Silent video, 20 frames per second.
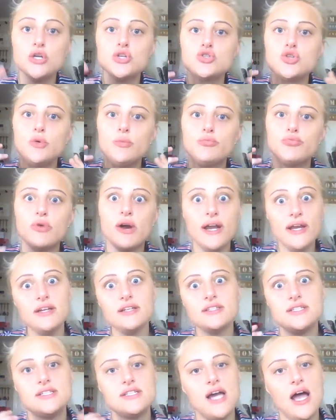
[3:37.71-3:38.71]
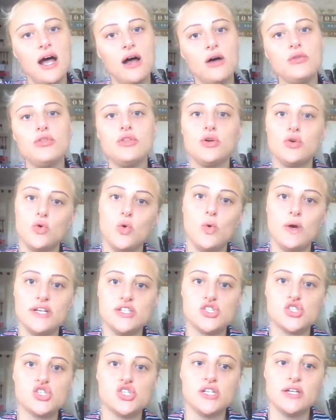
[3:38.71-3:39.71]
So break down the
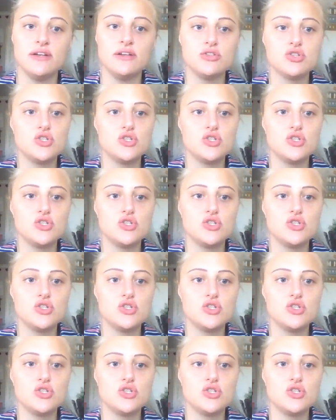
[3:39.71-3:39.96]
question.